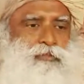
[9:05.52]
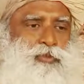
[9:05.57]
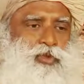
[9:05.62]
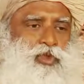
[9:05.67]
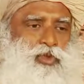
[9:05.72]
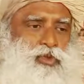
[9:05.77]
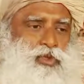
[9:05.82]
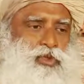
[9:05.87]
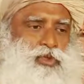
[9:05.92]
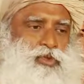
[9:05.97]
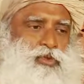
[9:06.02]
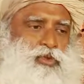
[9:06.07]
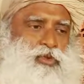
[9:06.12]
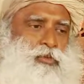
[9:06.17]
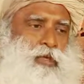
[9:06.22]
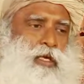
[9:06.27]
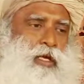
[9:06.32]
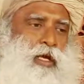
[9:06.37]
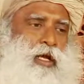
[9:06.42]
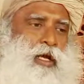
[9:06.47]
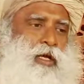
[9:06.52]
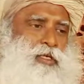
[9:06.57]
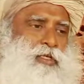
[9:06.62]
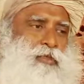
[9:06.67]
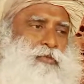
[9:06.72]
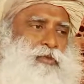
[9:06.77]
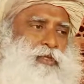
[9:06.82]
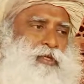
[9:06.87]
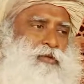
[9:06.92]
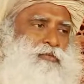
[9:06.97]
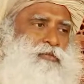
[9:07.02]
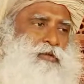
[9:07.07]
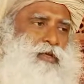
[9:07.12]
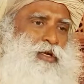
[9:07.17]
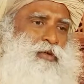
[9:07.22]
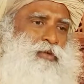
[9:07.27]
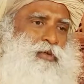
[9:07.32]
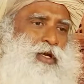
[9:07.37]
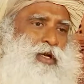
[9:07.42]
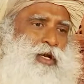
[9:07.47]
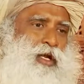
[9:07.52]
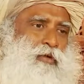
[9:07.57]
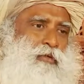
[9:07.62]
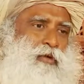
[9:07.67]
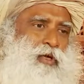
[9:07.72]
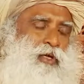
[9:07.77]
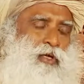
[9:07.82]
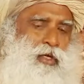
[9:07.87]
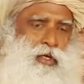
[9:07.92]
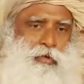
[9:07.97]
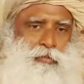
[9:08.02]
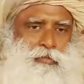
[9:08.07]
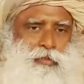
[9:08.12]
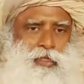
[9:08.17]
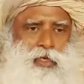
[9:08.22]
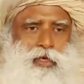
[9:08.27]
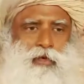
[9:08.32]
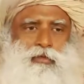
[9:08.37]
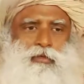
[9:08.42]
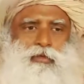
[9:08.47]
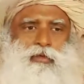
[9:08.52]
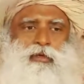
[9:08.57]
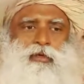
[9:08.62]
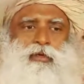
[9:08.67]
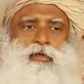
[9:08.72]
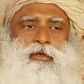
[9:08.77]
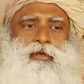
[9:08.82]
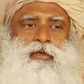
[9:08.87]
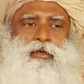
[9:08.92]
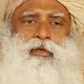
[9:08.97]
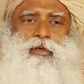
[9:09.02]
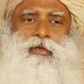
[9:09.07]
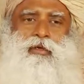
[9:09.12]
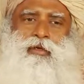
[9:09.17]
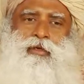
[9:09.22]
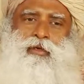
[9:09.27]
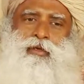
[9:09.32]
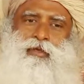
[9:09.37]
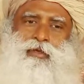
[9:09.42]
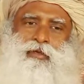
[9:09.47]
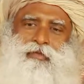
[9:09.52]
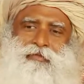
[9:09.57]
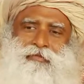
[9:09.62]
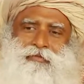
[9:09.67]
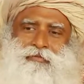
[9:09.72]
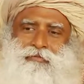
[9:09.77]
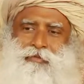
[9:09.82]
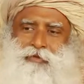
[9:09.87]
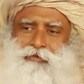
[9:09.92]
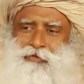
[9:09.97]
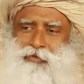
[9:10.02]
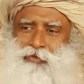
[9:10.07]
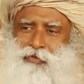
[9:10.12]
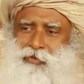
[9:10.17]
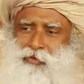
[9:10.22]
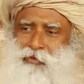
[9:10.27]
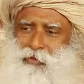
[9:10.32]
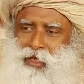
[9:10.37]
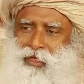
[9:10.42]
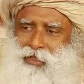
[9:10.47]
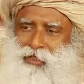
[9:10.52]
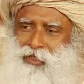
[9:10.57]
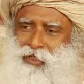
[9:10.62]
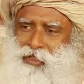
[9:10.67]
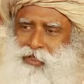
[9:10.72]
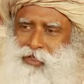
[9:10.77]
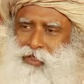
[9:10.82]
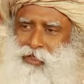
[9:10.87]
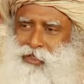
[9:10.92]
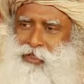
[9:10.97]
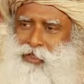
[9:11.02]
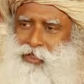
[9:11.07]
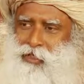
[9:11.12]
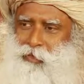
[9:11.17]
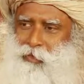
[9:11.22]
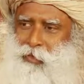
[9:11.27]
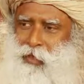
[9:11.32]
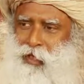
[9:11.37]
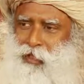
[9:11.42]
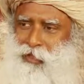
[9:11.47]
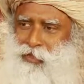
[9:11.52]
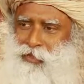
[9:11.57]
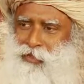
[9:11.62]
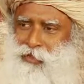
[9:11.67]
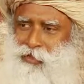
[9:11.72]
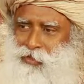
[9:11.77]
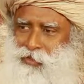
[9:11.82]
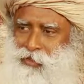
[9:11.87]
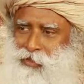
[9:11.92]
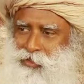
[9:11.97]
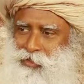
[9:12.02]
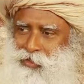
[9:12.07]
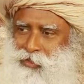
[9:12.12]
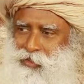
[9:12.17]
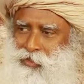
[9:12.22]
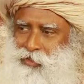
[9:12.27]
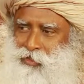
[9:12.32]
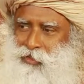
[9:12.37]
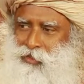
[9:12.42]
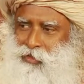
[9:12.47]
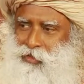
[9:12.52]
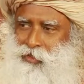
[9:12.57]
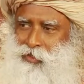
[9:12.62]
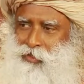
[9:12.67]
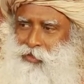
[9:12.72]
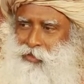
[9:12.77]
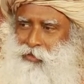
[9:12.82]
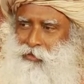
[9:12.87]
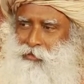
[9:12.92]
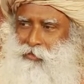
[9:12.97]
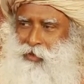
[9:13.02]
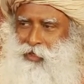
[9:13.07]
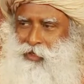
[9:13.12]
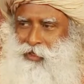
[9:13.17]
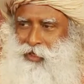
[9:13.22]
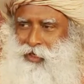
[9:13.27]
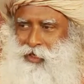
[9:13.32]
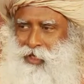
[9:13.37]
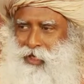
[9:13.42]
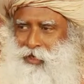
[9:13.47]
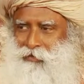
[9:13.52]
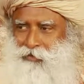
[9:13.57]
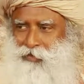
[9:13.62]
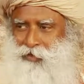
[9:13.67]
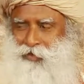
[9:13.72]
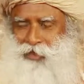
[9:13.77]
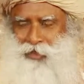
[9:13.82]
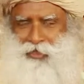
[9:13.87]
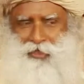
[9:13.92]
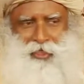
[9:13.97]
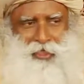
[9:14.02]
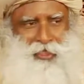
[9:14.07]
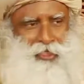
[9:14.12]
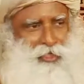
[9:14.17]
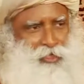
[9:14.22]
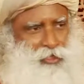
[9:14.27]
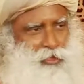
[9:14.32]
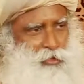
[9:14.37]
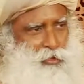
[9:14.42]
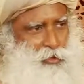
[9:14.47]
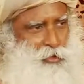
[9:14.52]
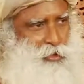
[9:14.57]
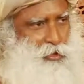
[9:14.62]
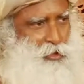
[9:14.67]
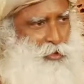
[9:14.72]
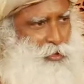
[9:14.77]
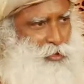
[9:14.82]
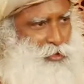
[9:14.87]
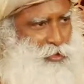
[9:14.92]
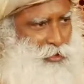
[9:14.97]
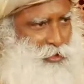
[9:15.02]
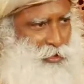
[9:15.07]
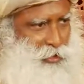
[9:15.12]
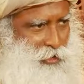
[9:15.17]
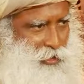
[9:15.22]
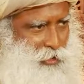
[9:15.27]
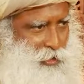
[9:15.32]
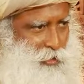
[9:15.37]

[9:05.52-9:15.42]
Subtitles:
to this room and locks himself for 1 hour and comes out. A few months and years passed, but then after that, king's curiosity,